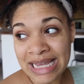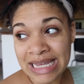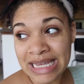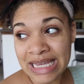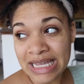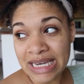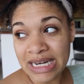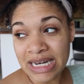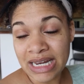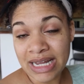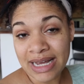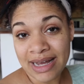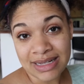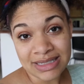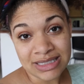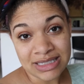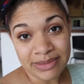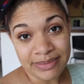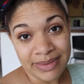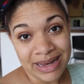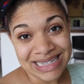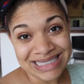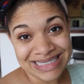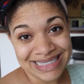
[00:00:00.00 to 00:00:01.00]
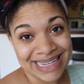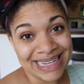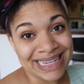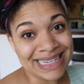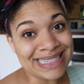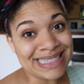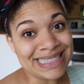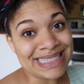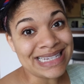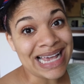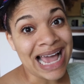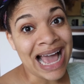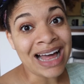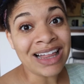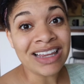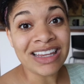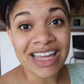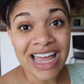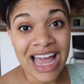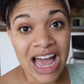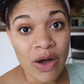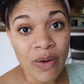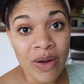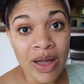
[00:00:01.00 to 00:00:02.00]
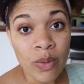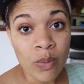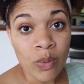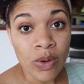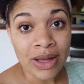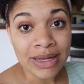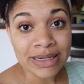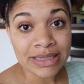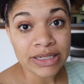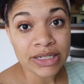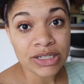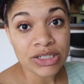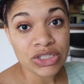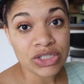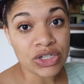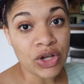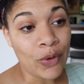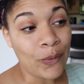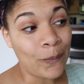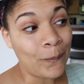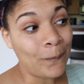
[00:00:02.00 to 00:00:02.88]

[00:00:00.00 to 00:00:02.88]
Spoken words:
can customize it exactly how I want, so.